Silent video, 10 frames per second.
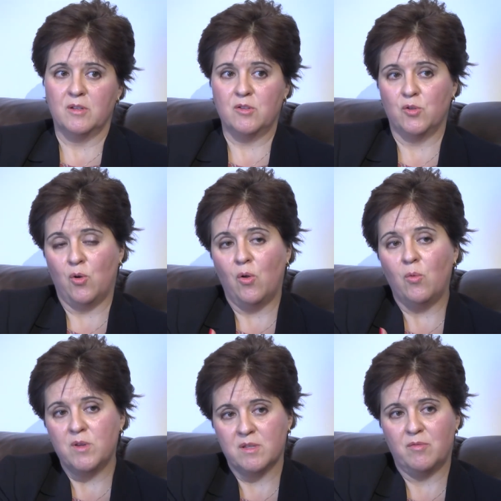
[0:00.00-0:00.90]
There is not
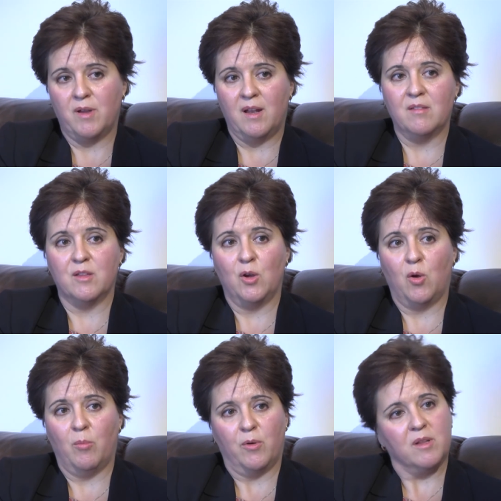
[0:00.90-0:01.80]
always a financing
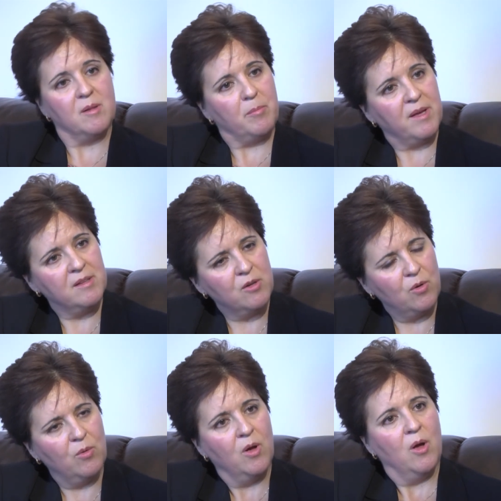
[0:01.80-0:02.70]
component, depending
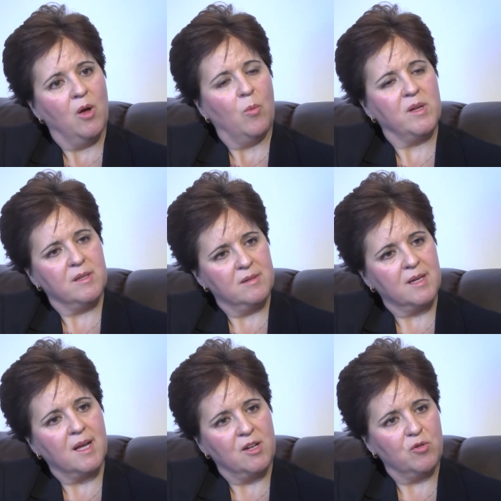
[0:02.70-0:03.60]
on what are
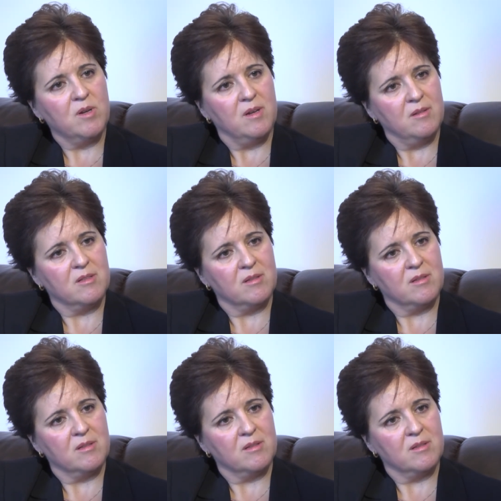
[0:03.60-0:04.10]
the country needs.